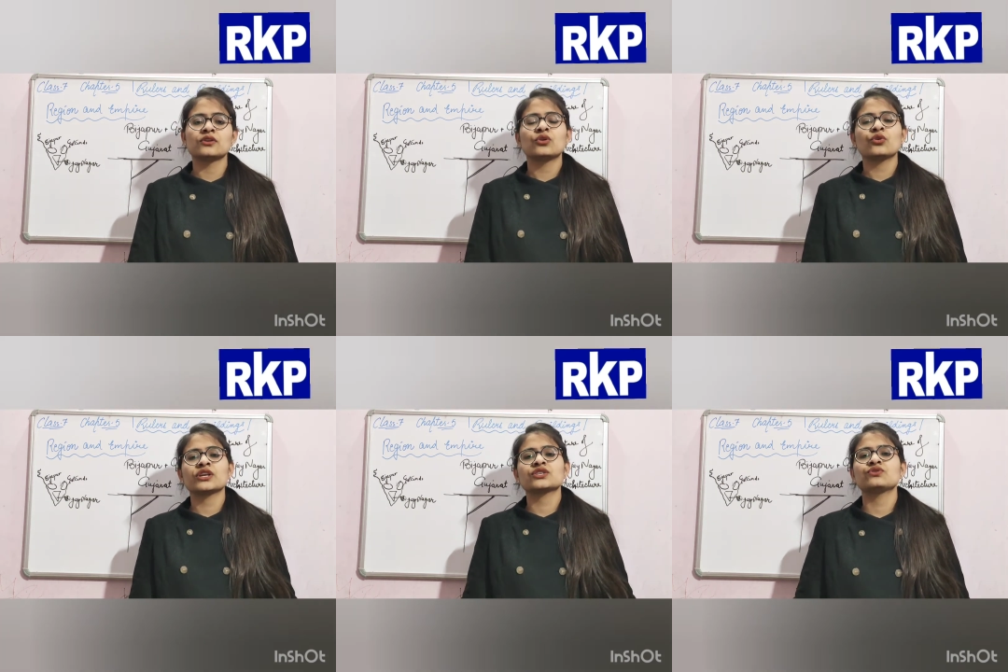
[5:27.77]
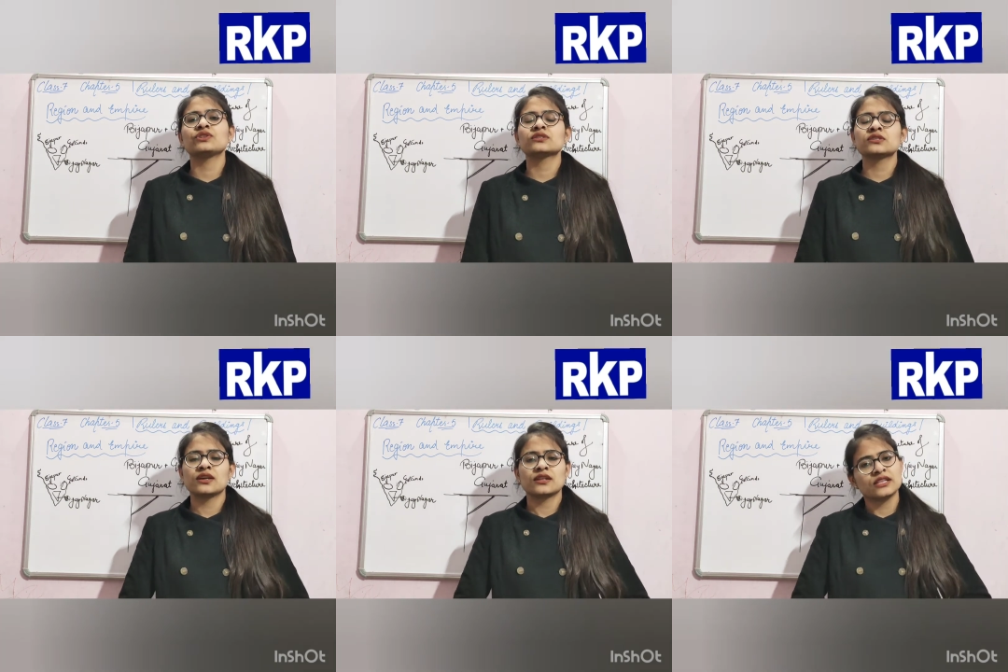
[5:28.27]
Okay
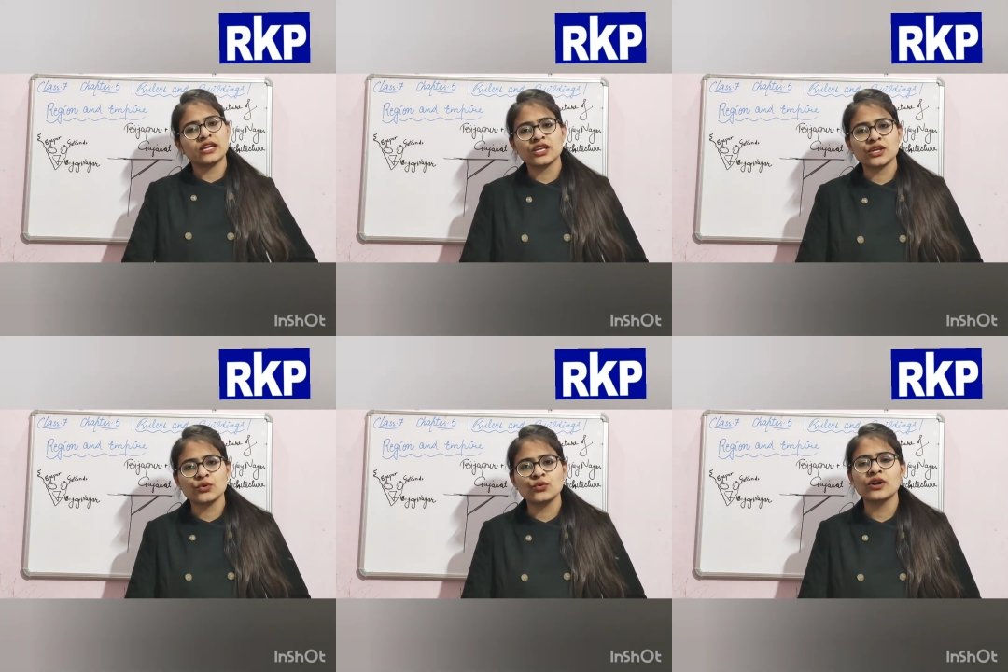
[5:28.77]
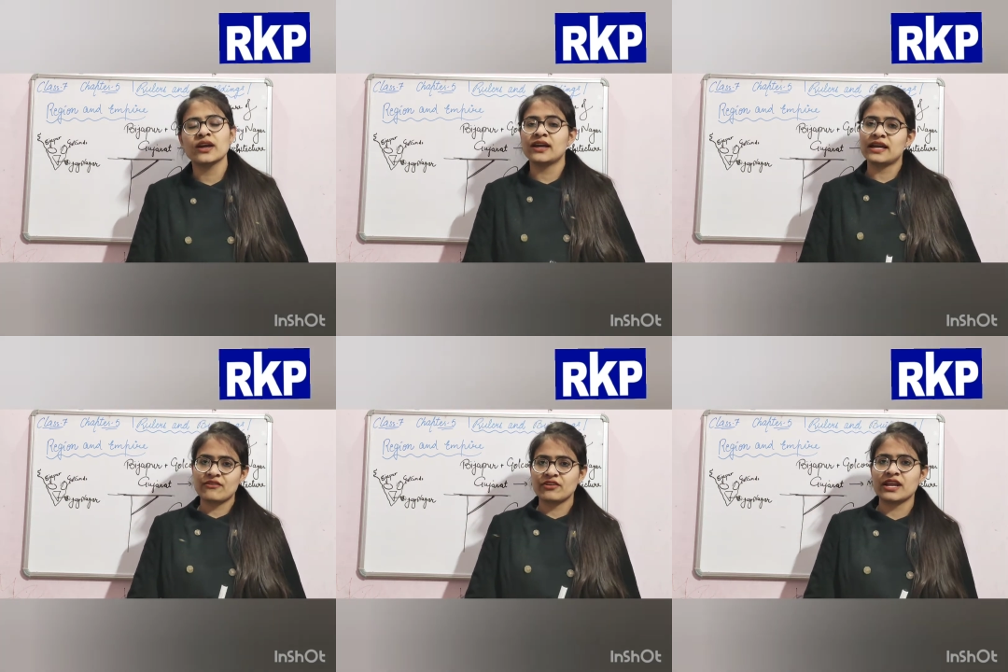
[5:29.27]
students, thank you.
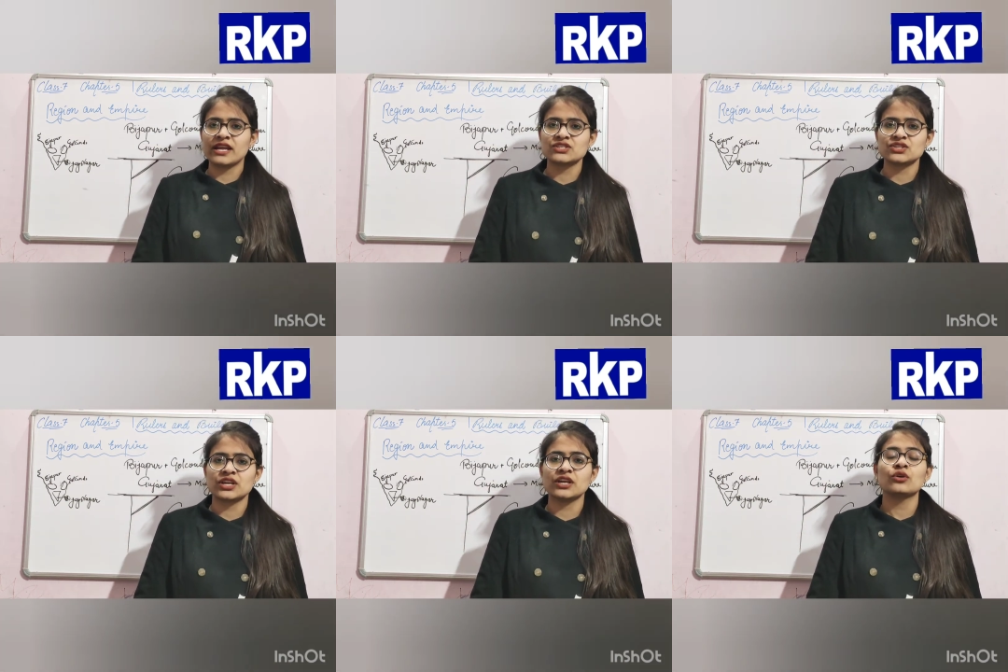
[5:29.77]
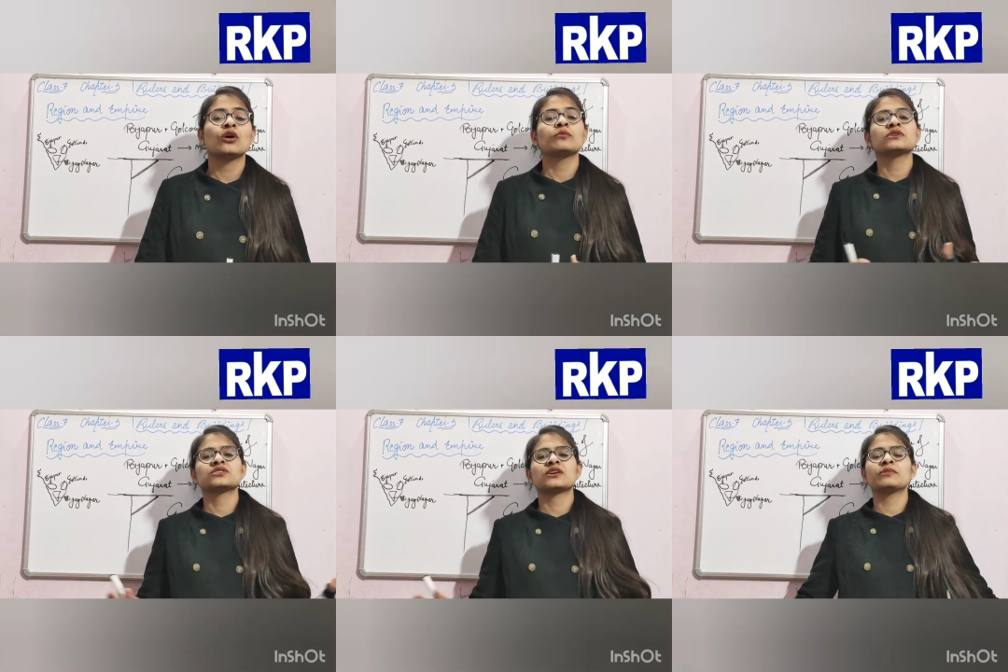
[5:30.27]
Have a nice day. Hope
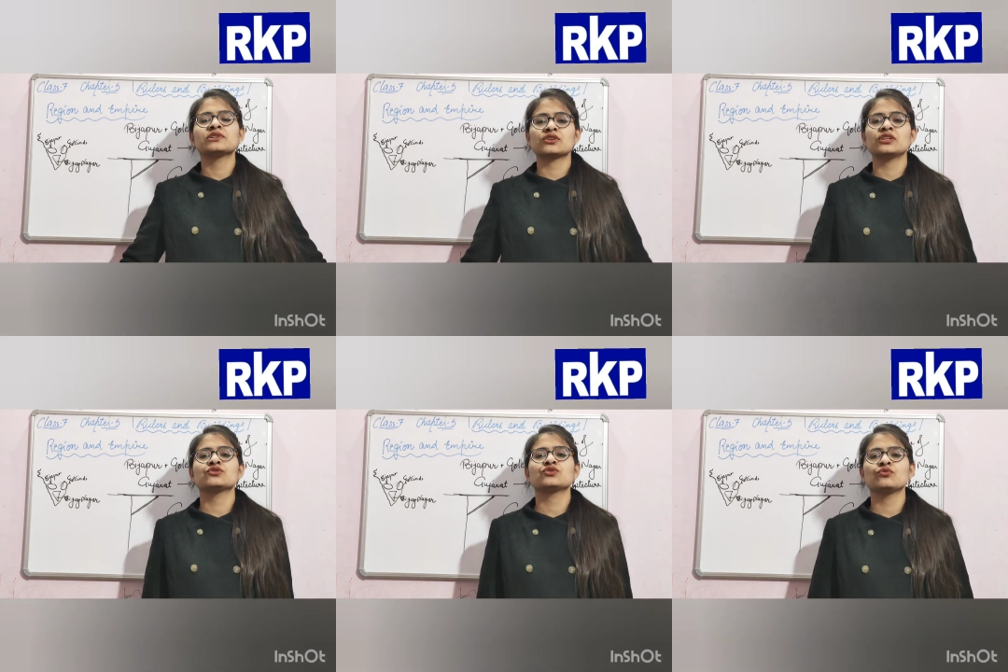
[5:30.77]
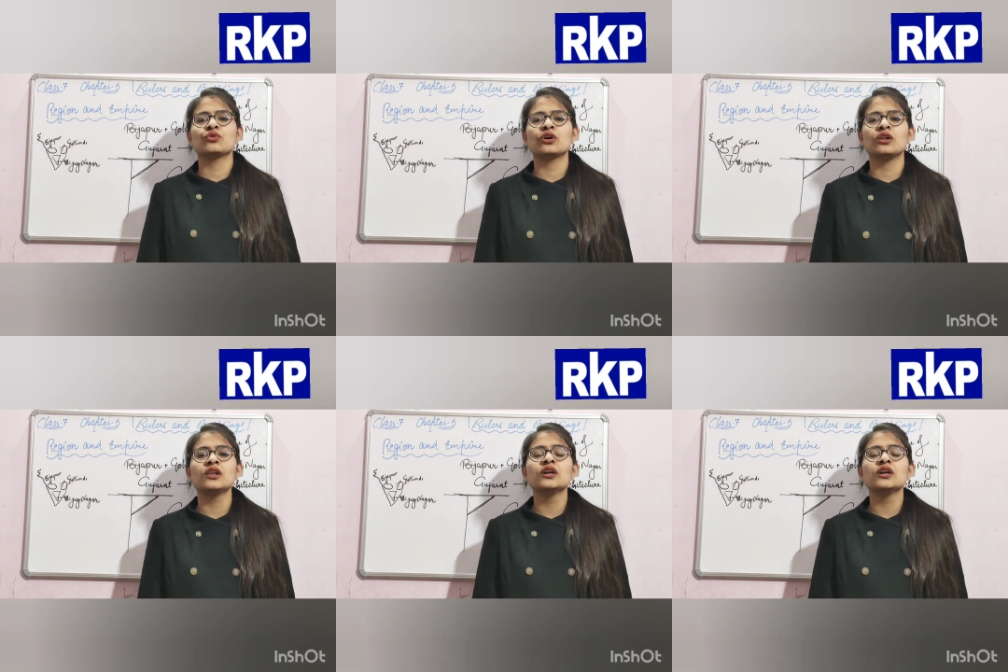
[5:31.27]
this chapter is clear to you all.